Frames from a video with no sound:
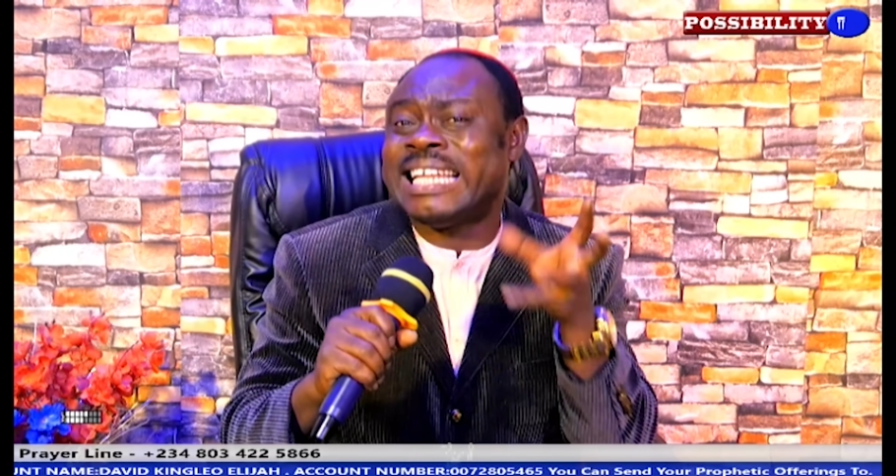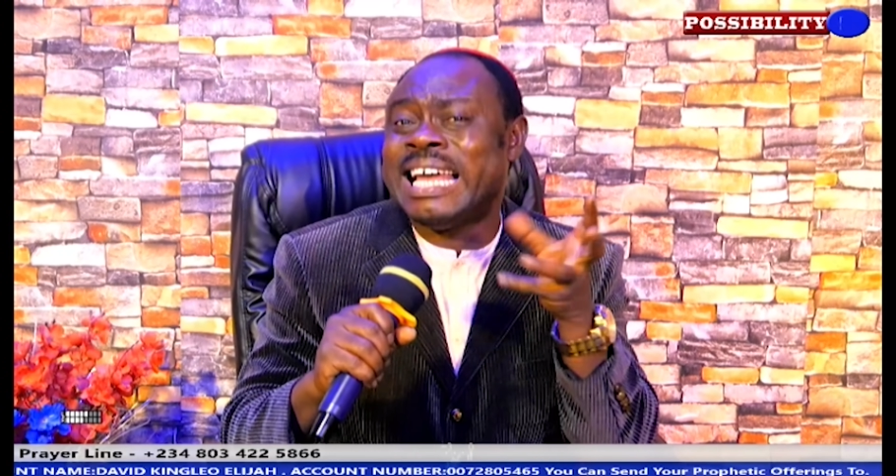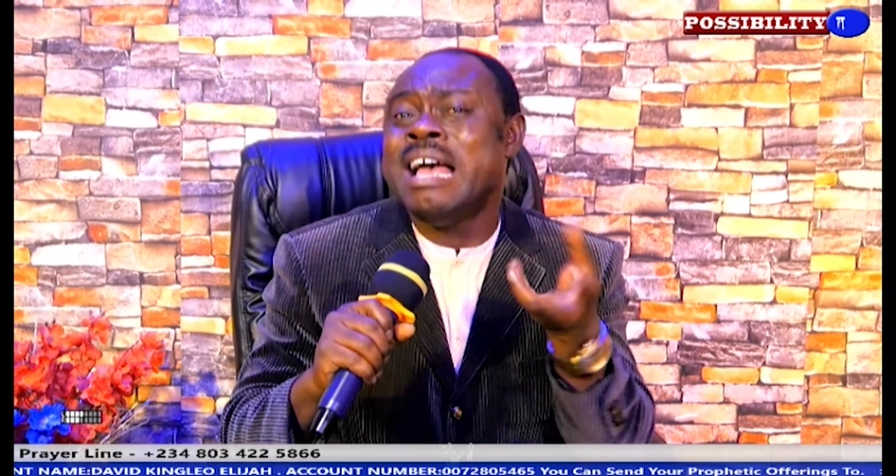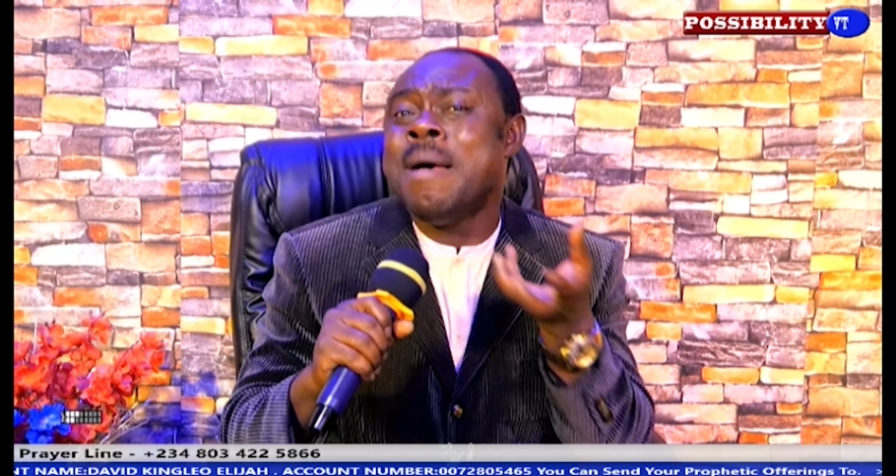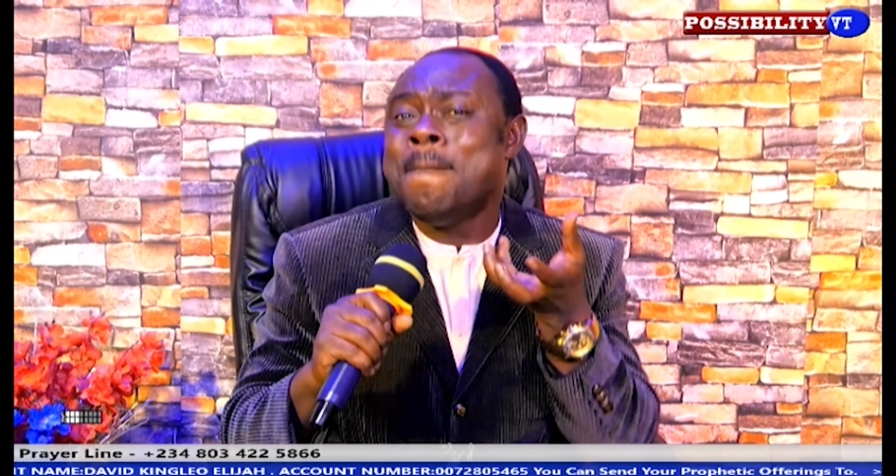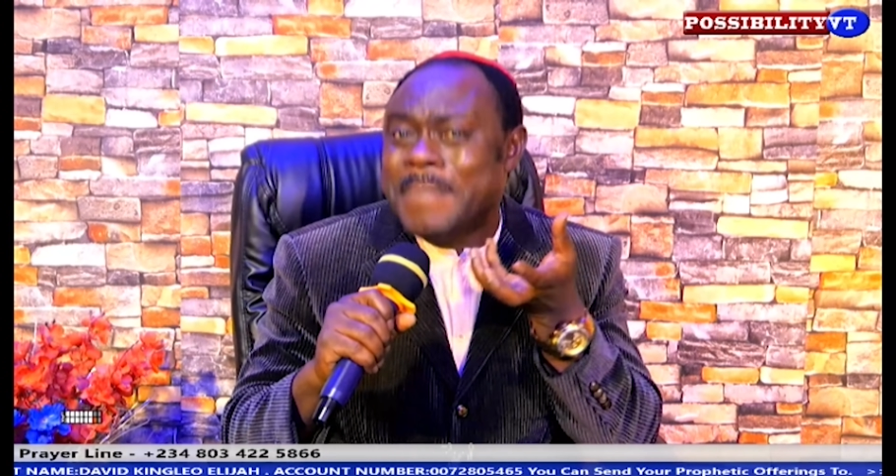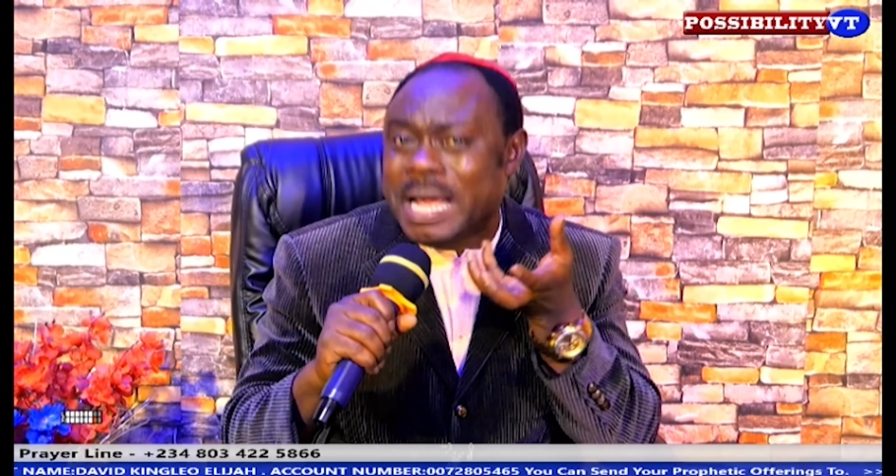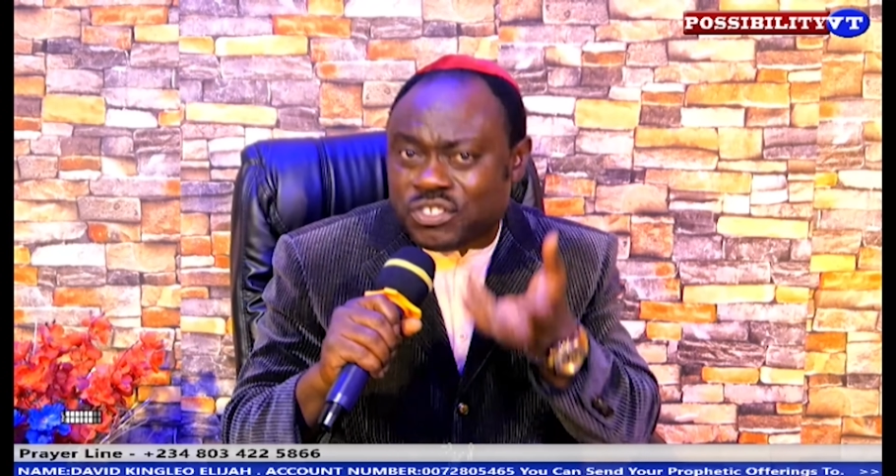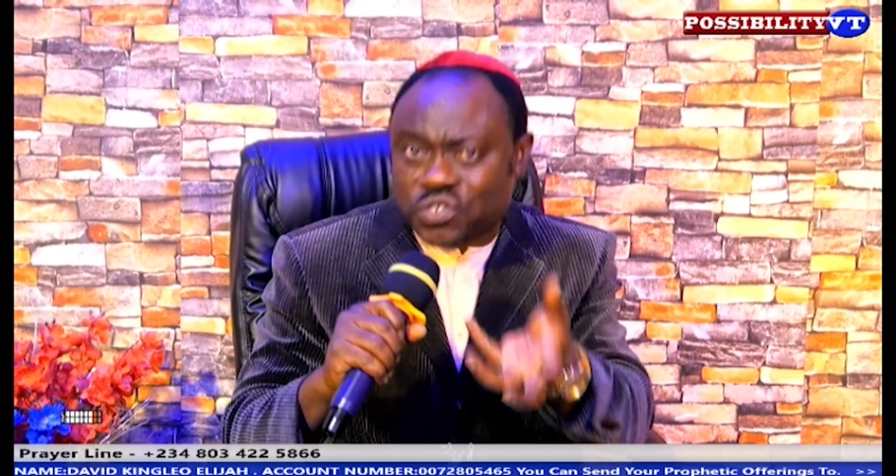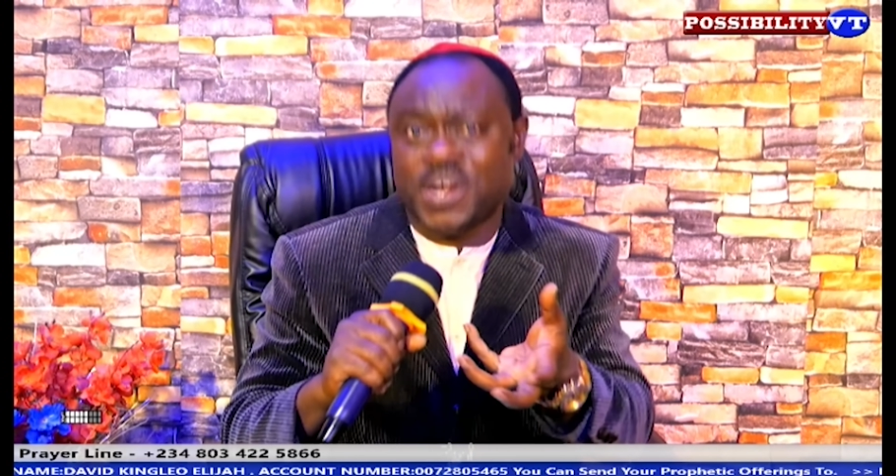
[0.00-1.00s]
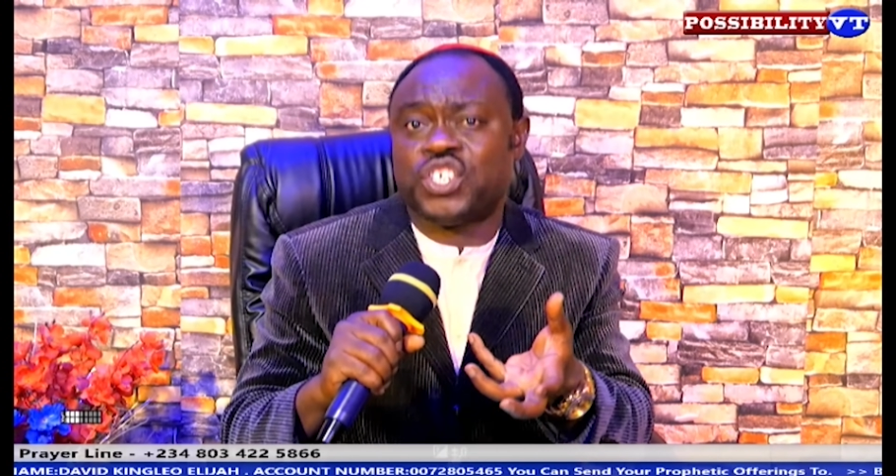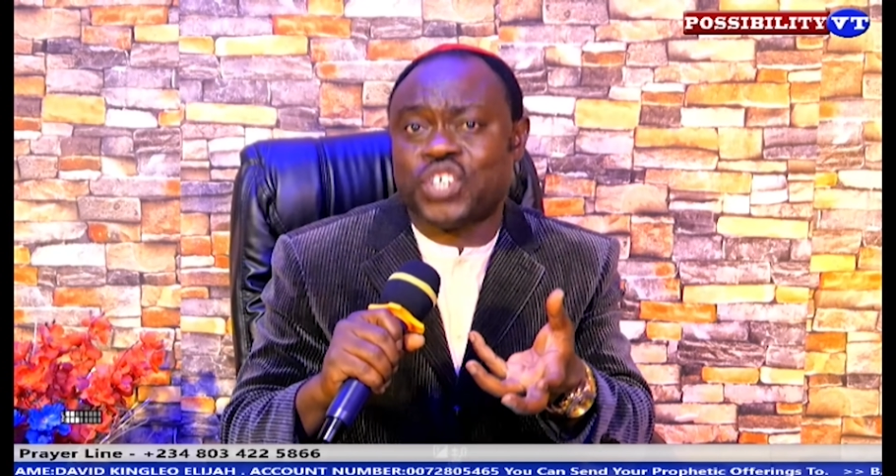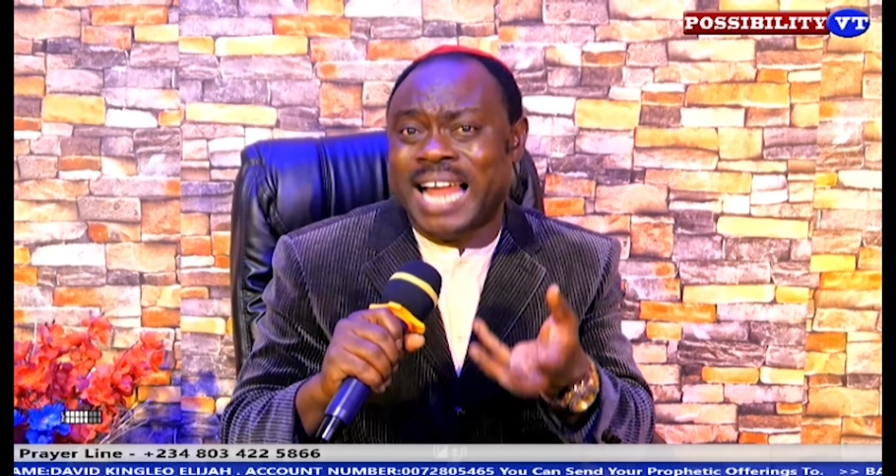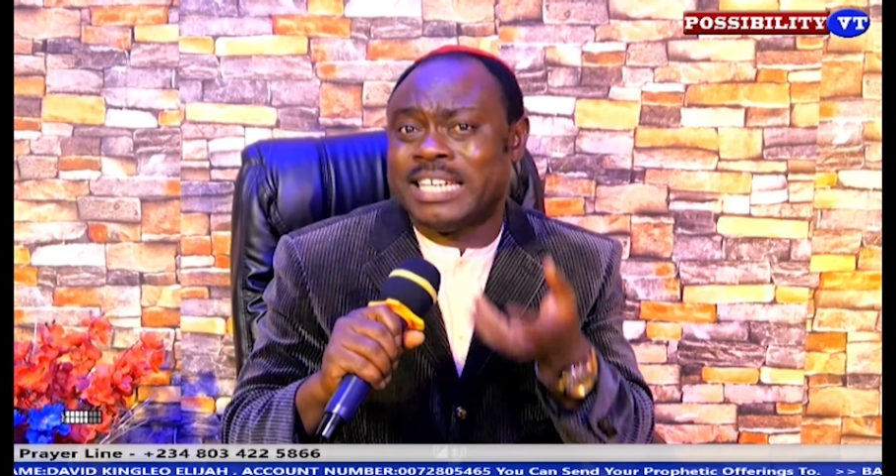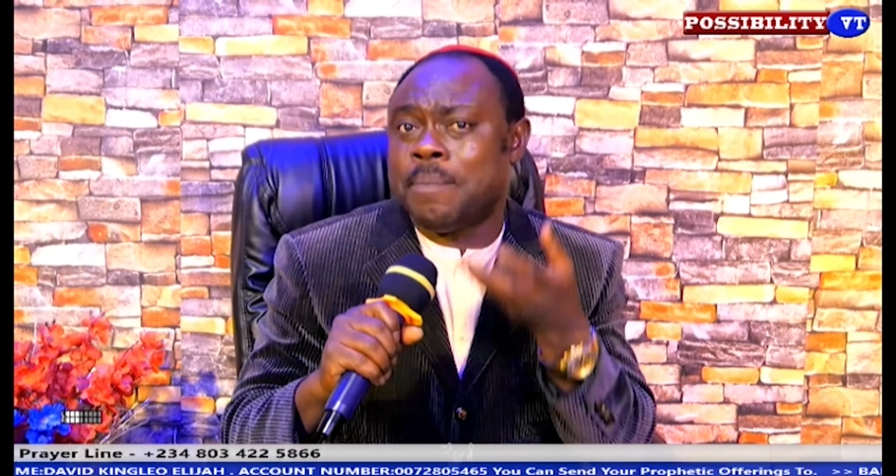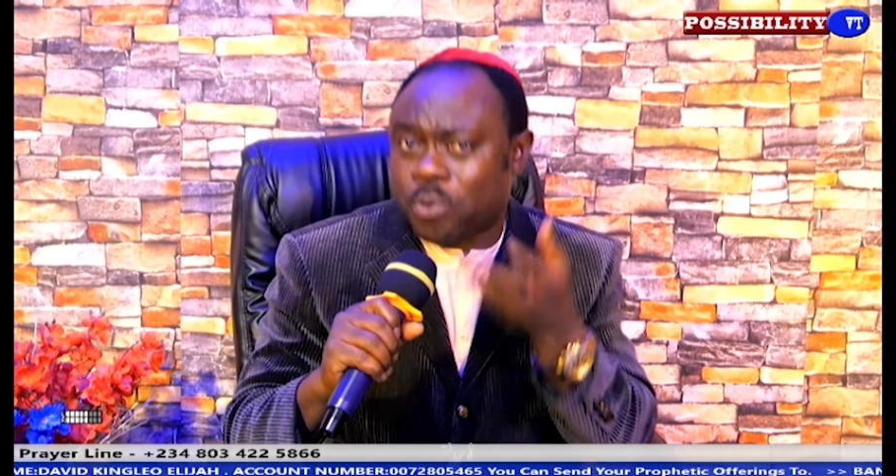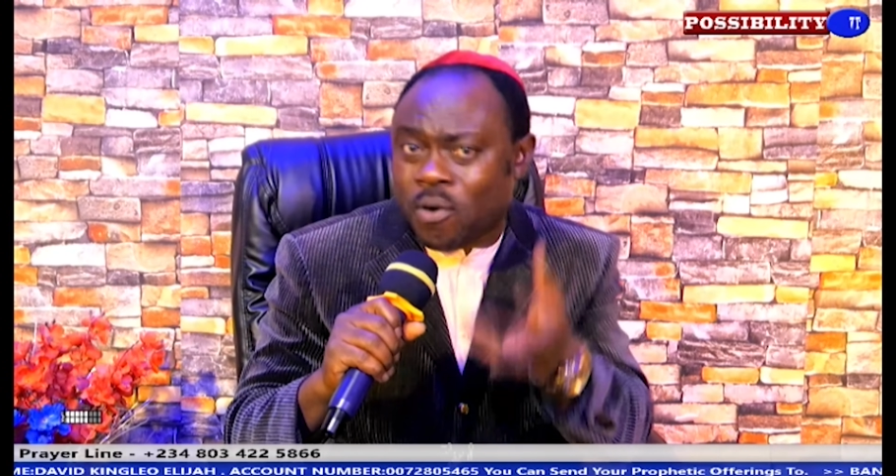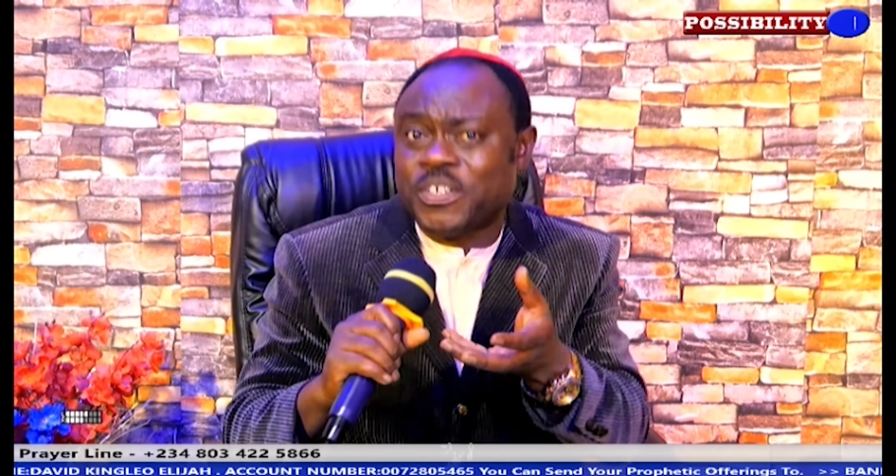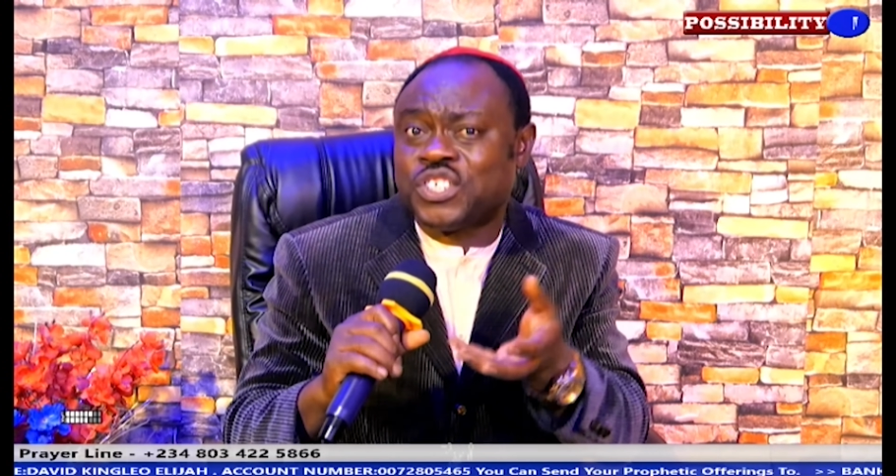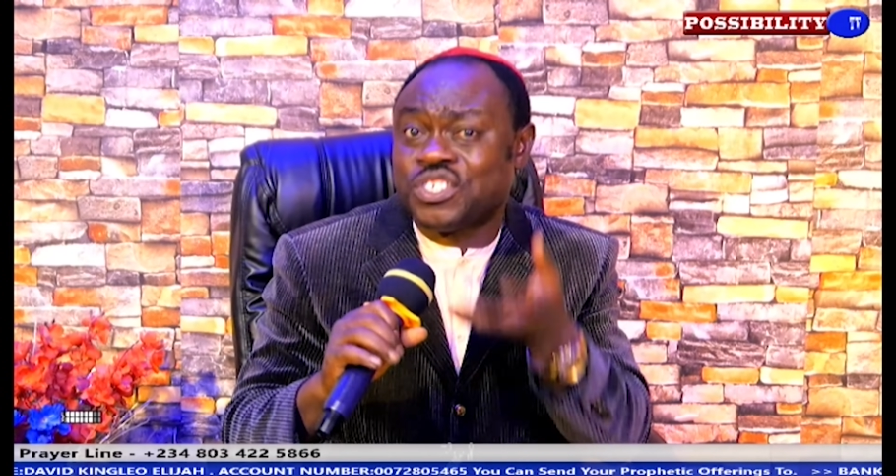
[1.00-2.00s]
message and the prophecy
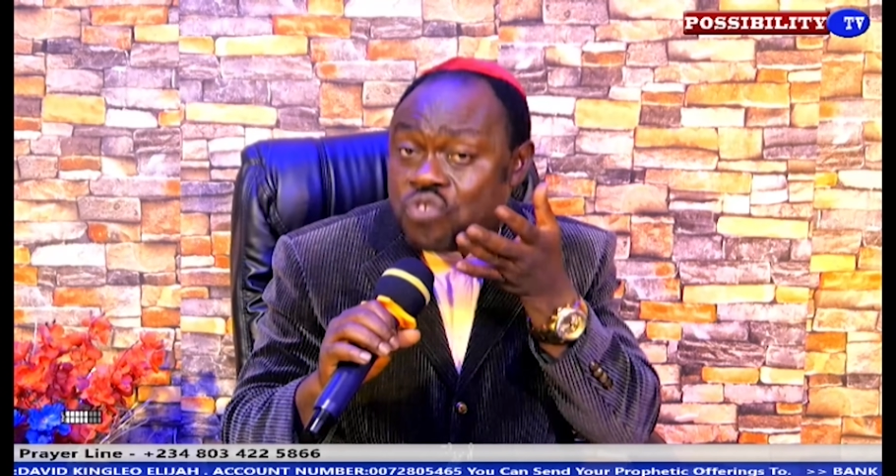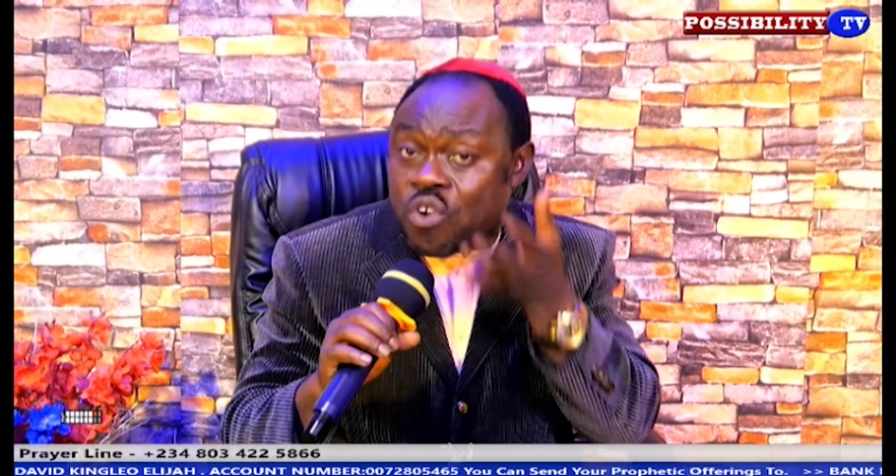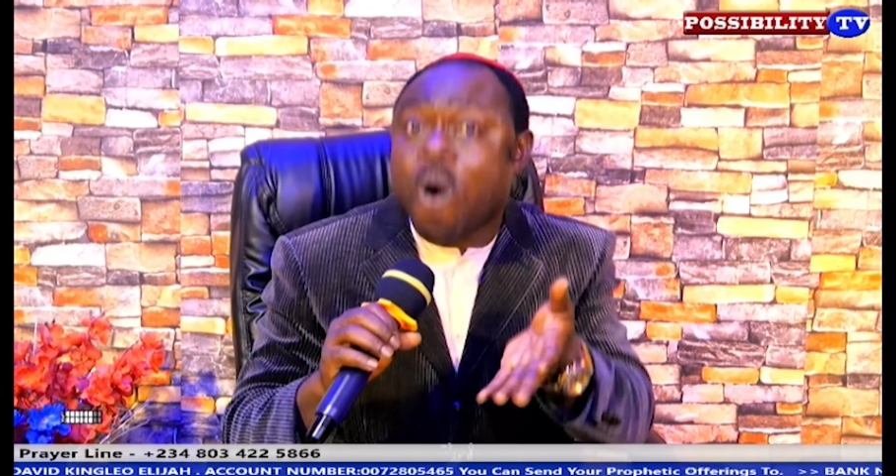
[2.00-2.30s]
raw